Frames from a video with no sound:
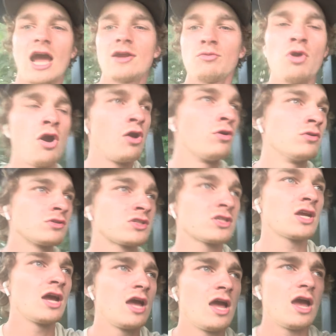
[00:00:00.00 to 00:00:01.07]
rows,
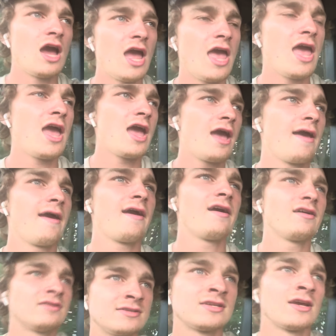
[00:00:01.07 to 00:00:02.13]

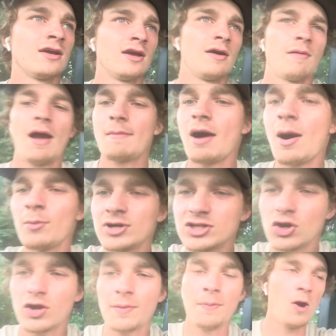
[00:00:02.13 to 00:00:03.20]
and my mom went to go
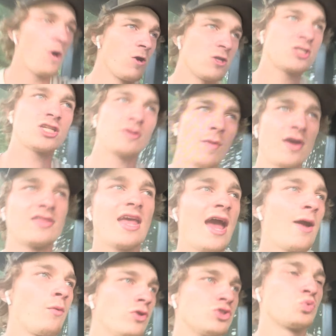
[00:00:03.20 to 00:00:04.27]
get parts, and my dad
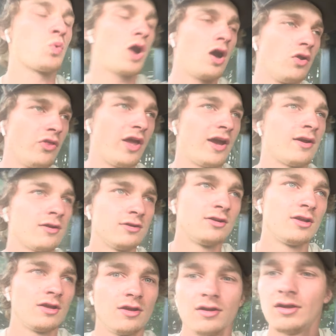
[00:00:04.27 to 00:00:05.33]
was welding.
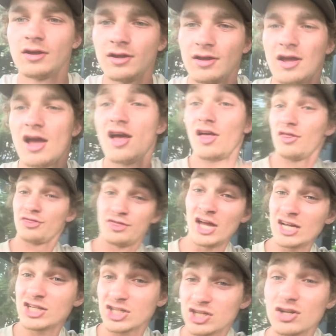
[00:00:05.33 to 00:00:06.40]

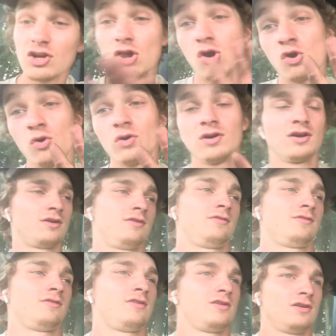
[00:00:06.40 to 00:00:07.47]
This new
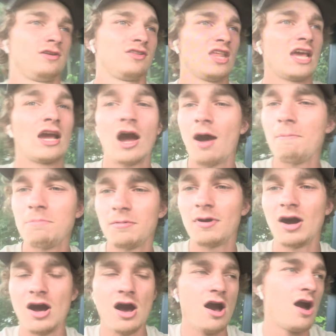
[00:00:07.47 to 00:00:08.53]
thing up,
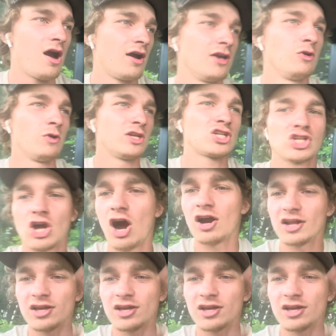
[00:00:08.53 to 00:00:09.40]
we just cut it,